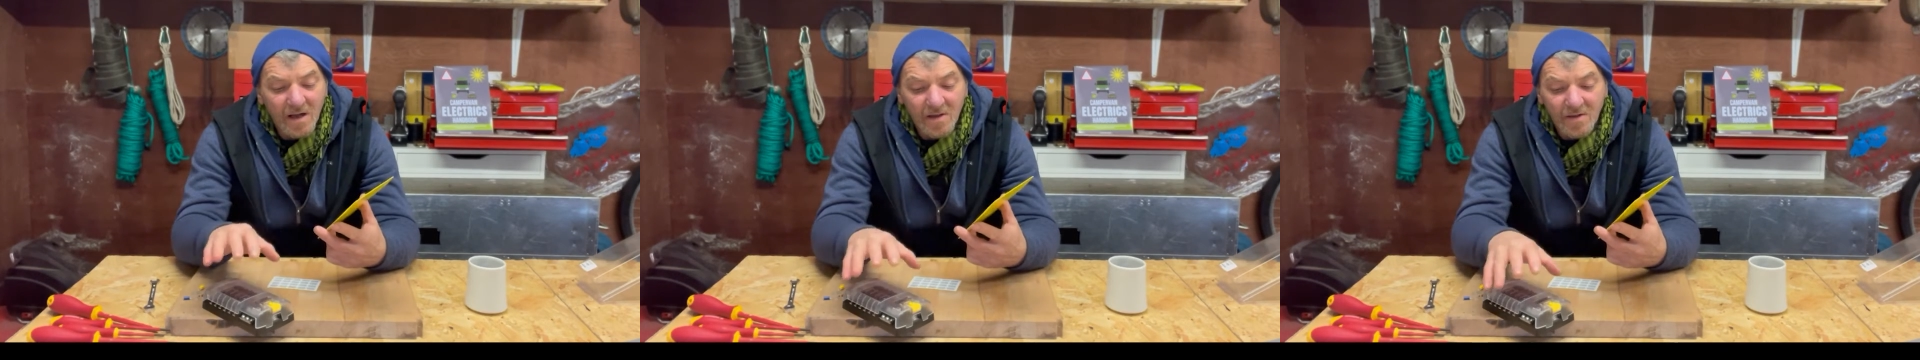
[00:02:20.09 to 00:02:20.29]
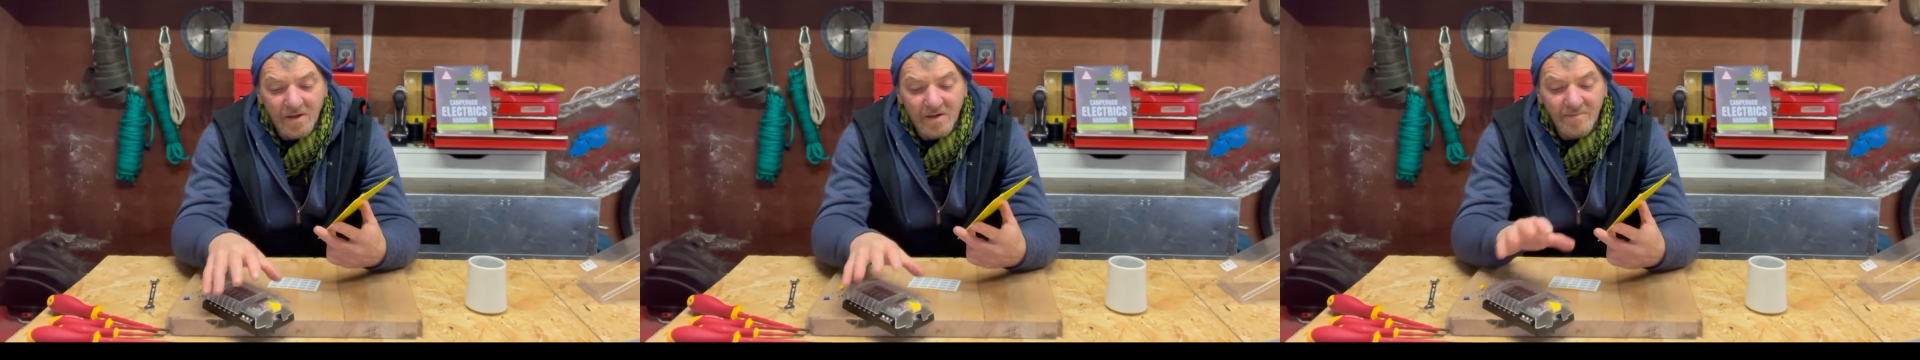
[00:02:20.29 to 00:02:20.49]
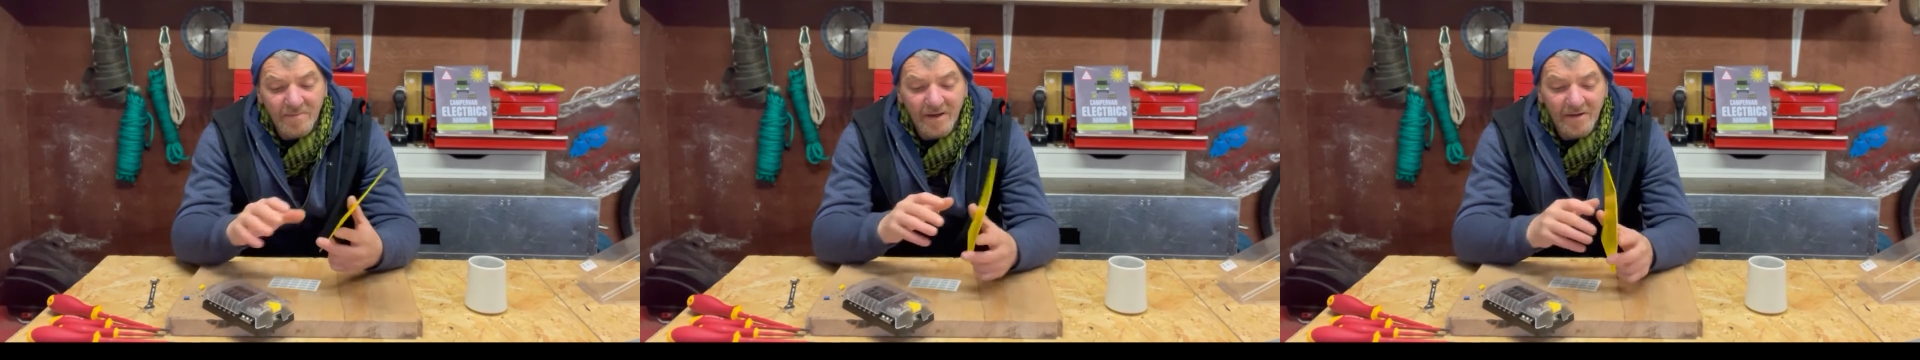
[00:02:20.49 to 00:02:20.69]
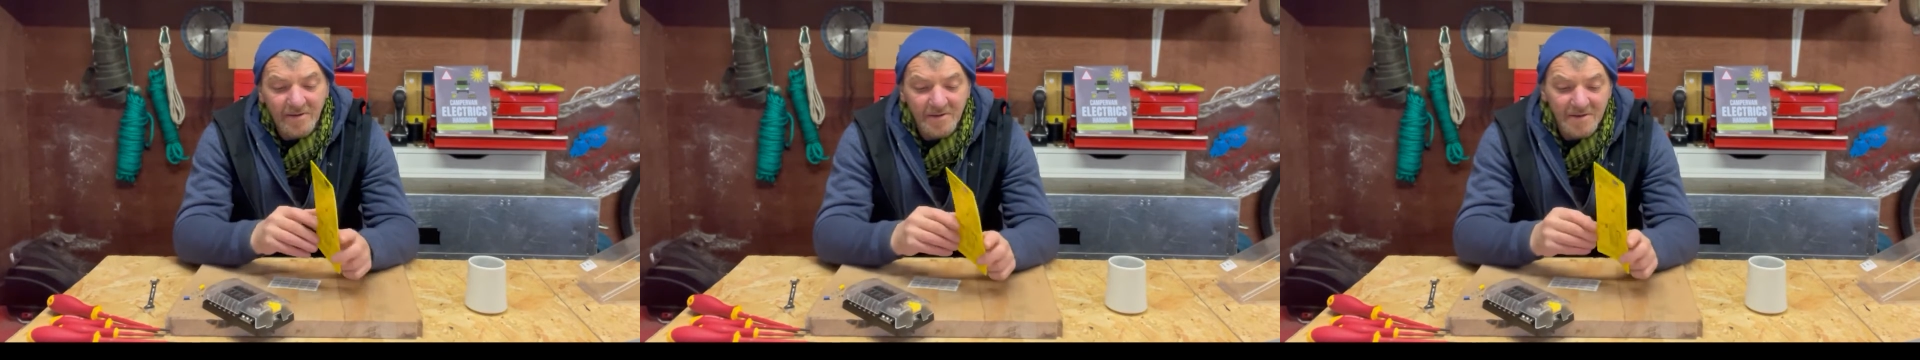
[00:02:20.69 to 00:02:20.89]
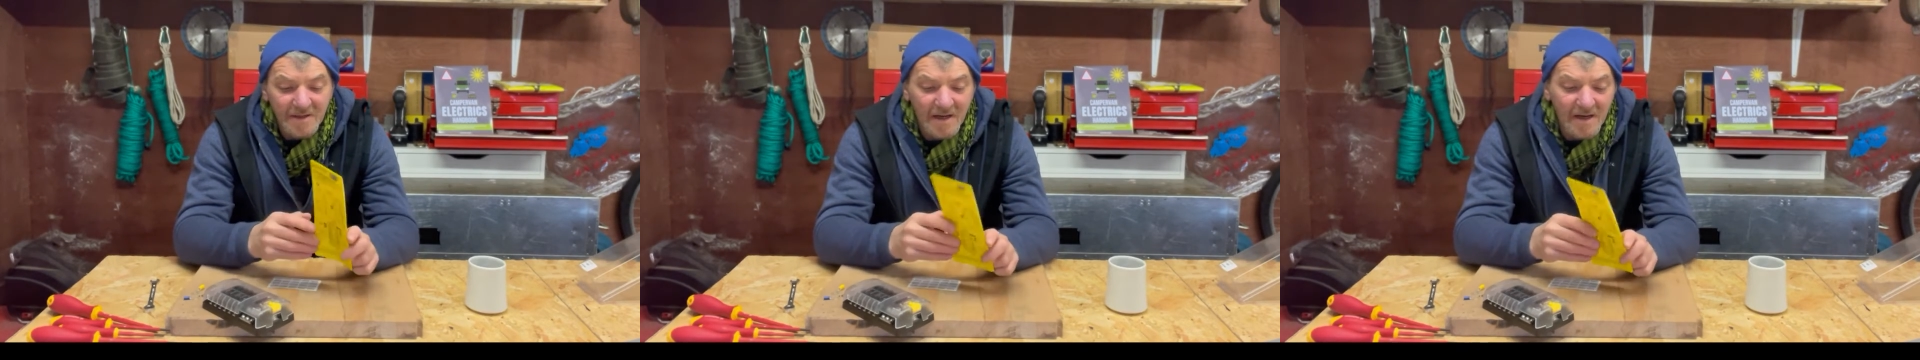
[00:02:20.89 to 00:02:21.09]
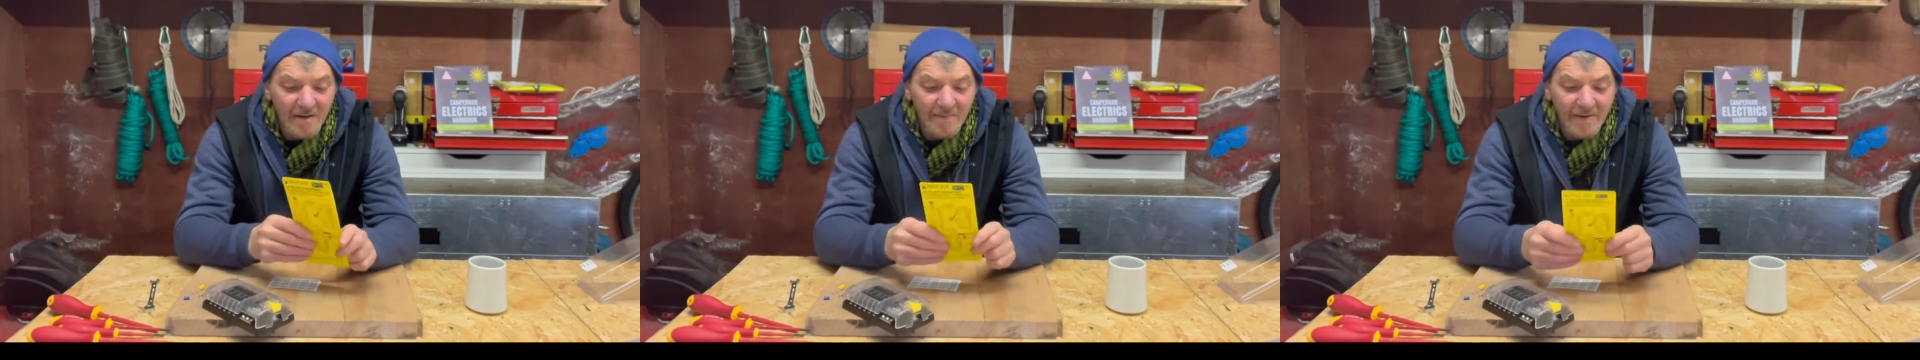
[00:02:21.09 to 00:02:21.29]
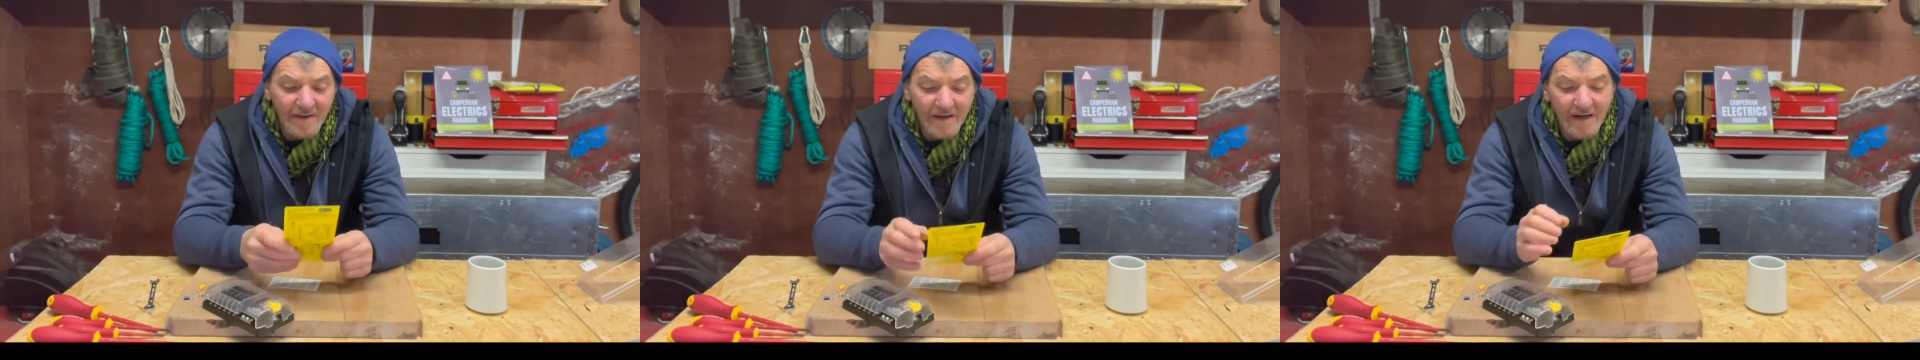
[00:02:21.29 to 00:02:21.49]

the components up.